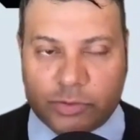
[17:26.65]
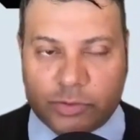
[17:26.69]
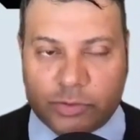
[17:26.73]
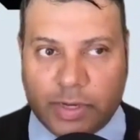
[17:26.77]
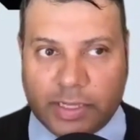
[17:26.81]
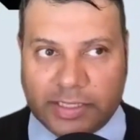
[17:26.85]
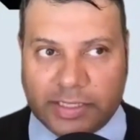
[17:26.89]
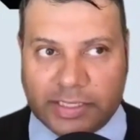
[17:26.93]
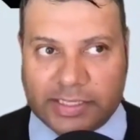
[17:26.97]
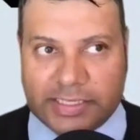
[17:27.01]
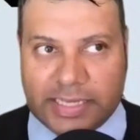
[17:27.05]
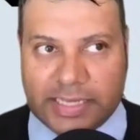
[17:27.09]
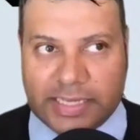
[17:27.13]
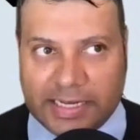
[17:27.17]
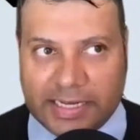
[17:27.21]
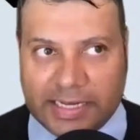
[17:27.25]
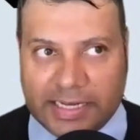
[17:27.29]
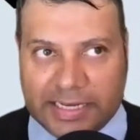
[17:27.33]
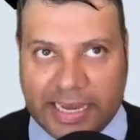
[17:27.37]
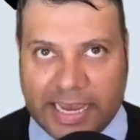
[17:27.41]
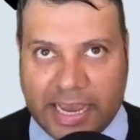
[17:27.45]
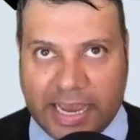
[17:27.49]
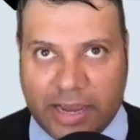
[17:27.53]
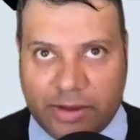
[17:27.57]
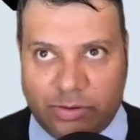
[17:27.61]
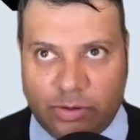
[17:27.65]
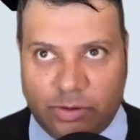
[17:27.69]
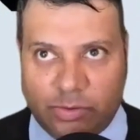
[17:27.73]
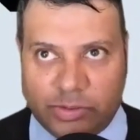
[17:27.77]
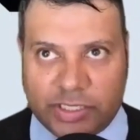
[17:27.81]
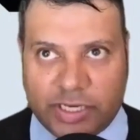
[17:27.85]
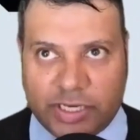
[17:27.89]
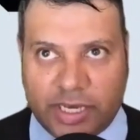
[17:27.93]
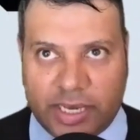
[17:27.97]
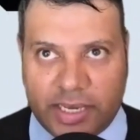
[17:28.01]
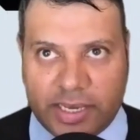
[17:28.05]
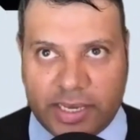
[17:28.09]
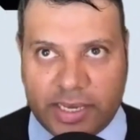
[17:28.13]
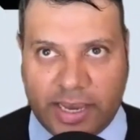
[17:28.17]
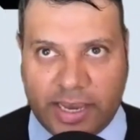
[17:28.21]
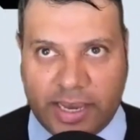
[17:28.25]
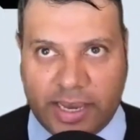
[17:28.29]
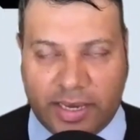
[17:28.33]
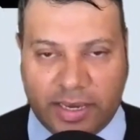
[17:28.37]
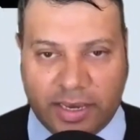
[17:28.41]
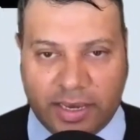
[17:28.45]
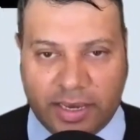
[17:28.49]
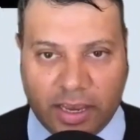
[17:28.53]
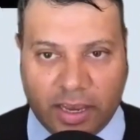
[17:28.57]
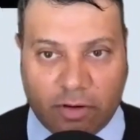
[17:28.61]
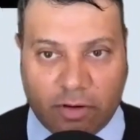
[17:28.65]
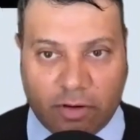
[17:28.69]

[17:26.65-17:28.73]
to understand how you take a